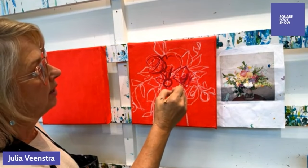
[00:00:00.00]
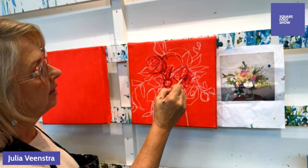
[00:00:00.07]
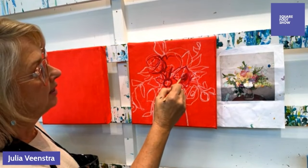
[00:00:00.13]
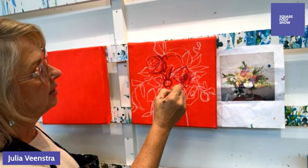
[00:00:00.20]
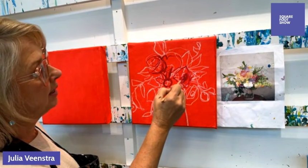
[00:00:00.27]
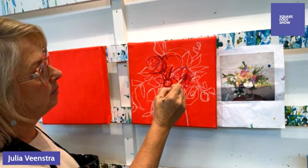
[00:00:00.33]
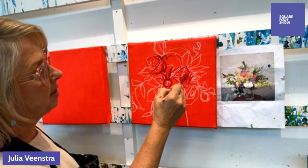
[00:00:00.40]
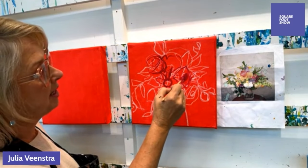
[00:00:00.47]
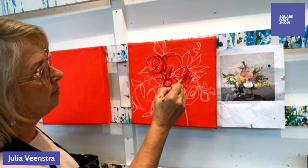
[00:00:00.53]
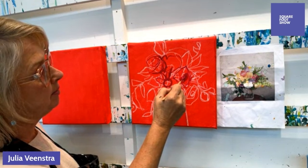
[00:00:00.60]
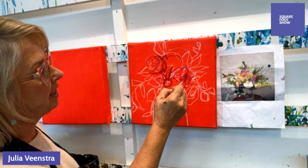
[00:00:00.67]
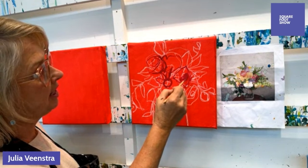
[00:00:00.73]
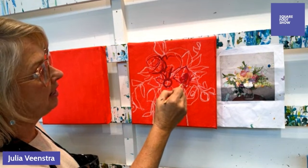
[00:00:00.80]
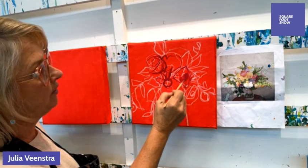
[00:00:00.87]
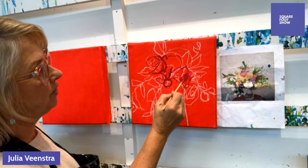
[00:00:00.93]
sometimes
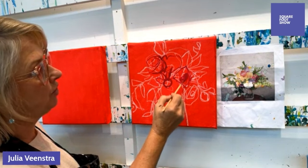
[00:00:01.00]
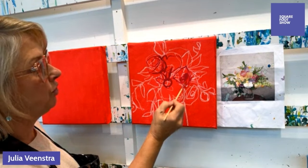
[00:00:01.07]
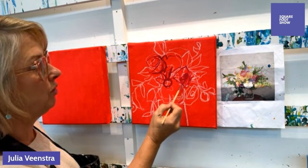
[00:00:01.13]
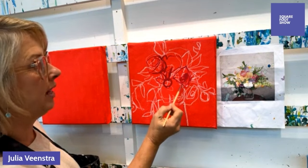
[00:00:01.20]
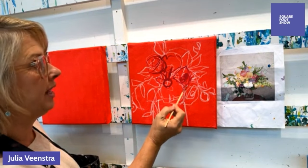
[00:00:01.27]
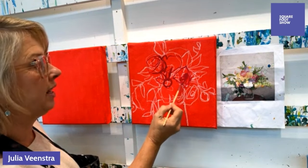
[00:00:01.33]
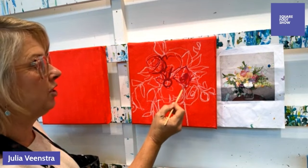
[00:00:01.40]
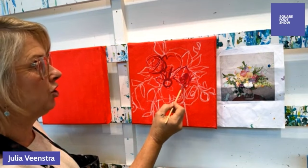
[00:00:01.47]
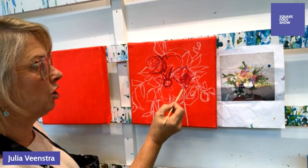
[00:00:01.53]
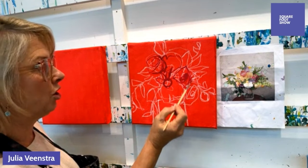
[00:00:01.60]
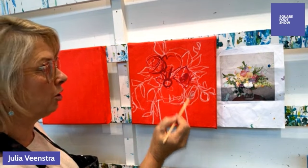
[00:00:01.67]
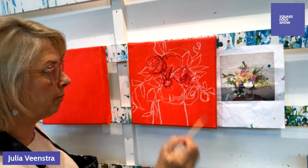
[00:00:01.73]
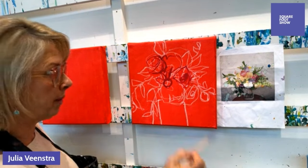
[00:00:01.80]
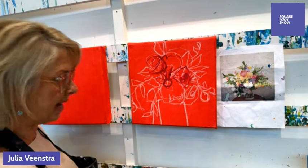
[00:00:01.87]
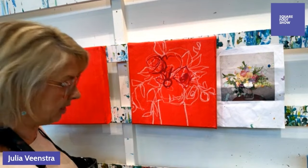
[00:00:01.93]
I even do like a dark
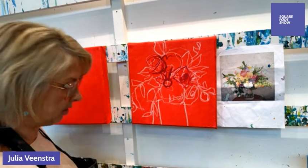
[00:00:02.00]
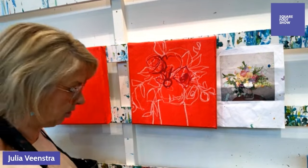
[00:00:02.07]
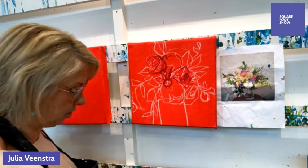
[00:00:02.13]
patch